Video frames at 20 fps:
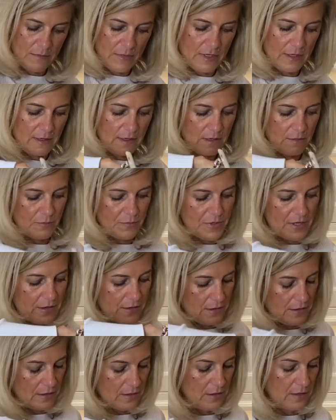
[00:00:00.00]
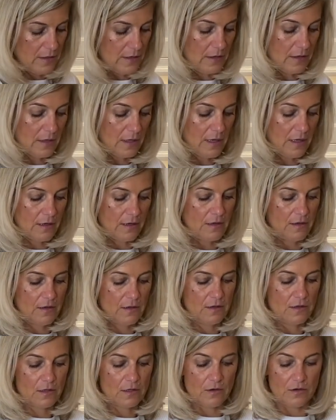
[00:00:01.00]
get a better,
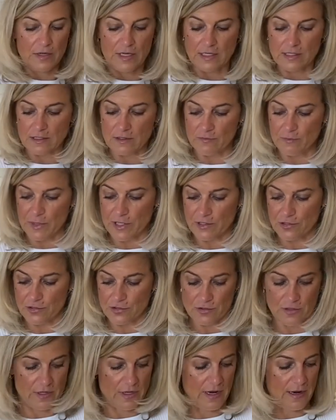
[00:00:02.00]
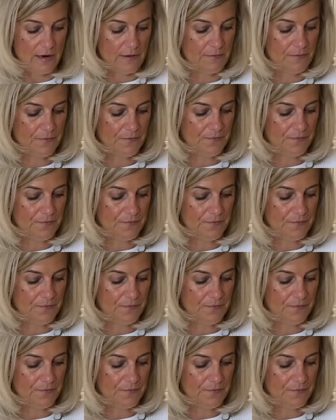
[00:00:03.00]
cohesive mixture there.